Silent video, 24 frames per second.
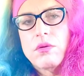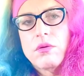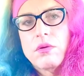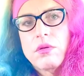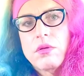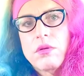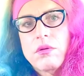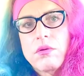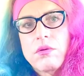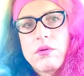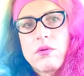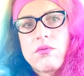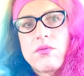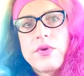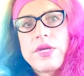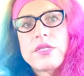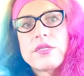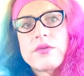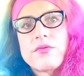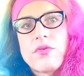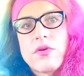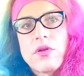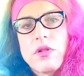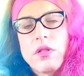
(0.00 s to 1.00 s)
a reason
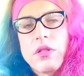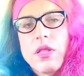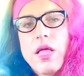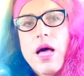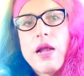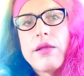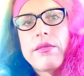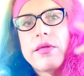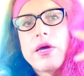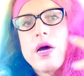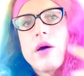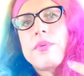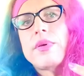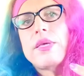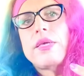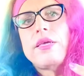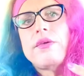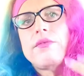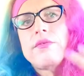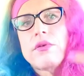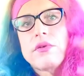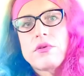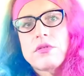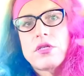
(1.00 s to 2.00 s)
for a lot of the
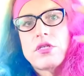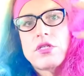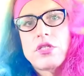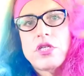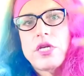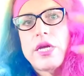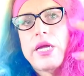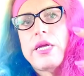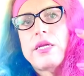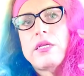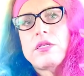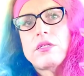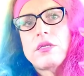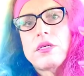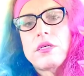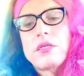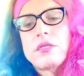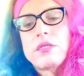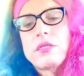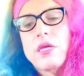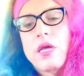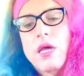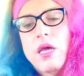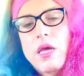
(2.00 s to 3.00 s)
upheavals and changes,
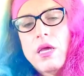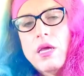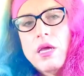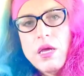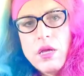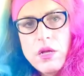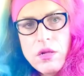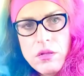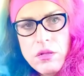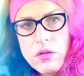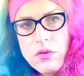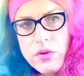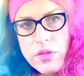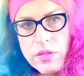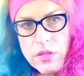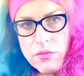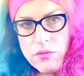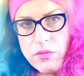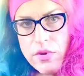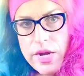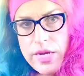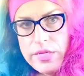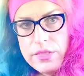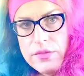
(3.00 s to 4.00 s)
including the
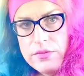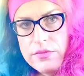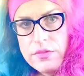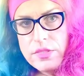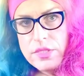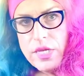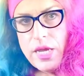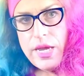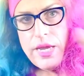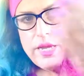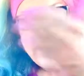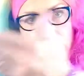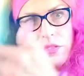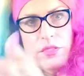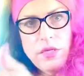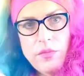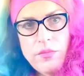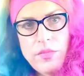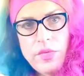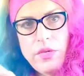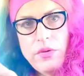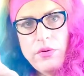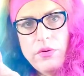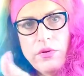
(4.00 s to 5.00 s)
rise of science and
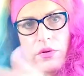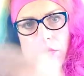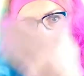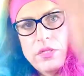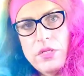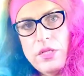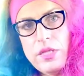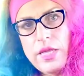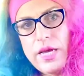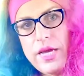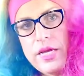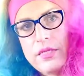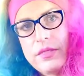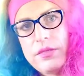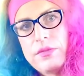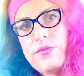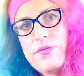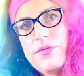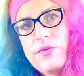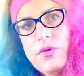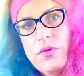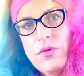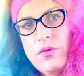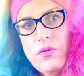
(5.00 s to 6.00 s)
computers in the last
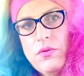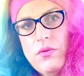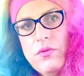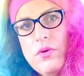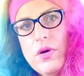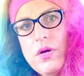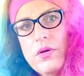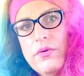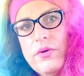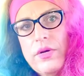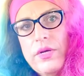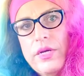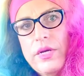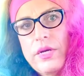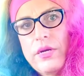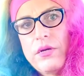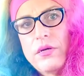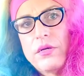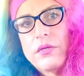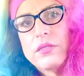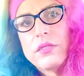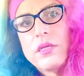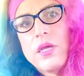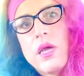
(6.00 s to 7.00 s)
few hundred
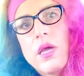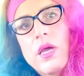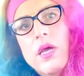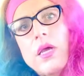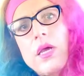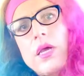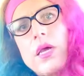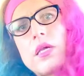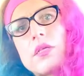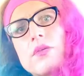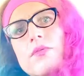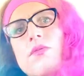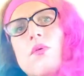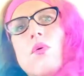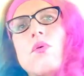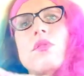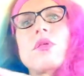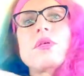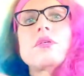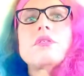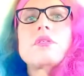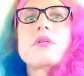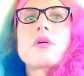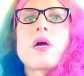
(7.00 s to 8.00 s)
years, is for this
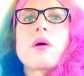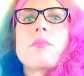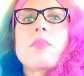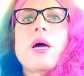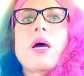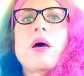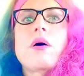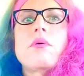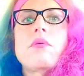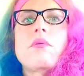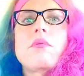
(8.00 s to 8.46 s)
to come out.